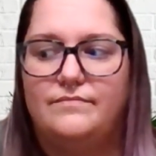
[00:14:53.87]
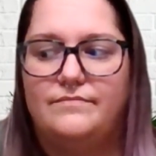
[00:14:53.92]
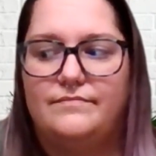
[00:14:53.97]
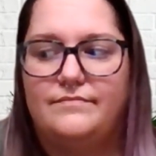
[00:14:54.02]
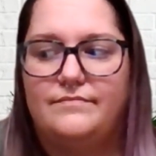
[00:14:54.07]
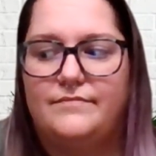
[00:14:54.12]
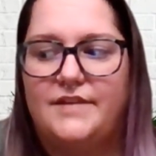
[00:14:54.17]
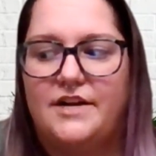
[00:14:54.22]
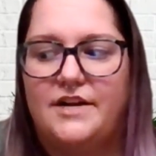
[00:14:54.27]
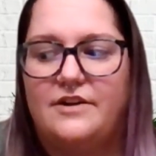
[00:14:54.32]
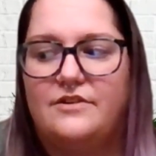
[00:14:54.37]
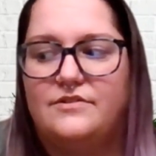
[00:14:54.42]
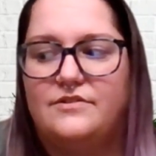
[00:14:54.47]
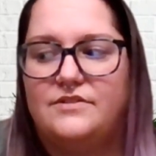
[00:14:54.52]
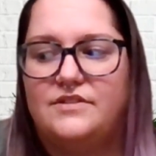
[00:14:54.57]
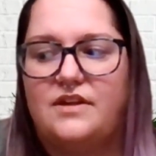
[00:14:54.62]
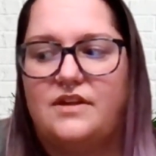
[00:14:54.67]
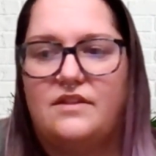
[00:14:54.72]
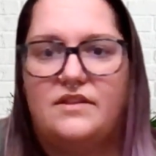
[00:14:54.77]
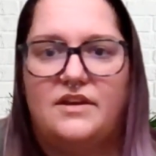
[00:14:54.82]

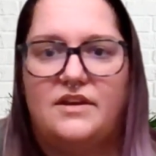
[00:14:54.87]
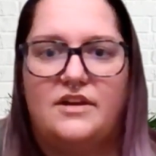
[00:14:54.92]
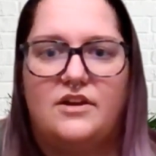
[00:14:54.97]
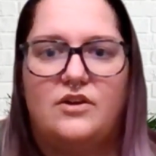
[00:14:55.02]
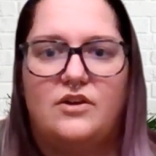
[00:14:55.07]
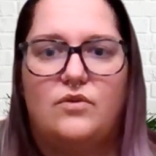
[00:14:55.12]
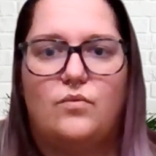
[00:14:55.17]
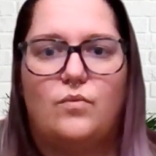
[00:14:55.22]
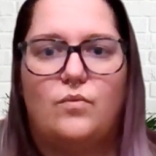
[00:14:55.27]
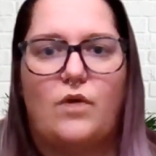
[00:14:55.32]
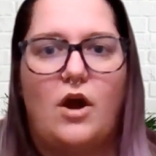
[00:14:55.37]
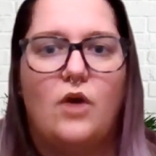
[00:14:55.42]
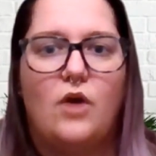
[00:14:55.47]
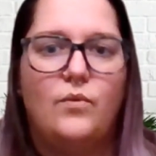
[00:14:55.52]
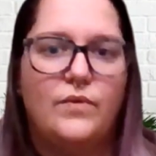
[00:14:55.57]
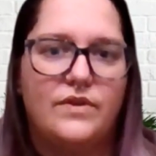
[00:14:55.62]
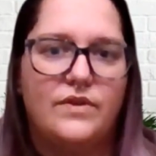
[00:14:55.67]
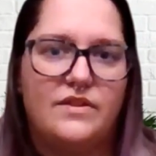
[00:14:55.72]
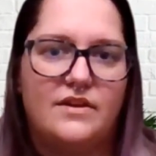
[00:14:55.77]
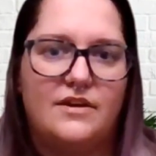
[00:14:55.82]
there's nothing
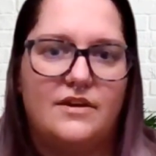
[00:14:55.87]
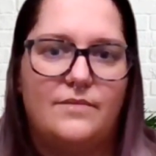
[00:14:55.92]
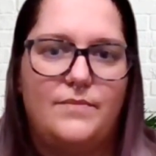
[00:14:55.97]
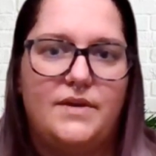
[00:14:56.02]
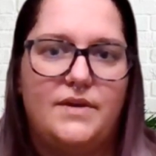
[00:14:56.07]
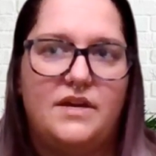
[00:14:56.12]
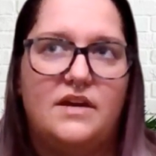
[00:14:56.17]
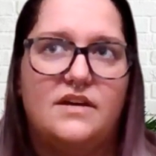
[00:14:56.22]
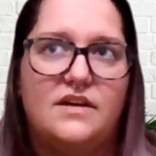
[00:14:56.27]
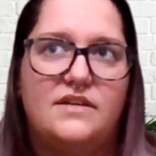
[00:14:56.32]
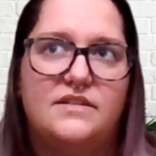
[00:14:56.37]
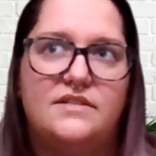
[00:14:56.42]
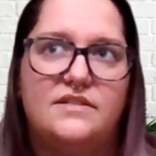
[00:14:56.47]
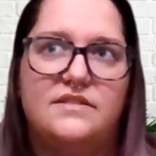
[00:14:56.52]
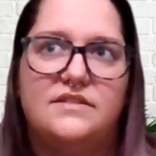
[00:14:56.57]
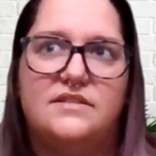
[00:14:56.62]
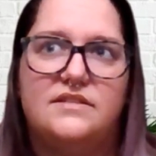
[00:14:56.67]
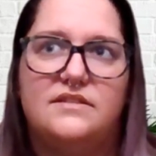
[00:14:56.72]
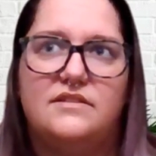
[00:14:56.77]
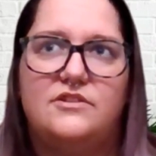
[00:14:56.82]
wrong with it,
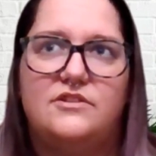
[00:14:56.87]
because,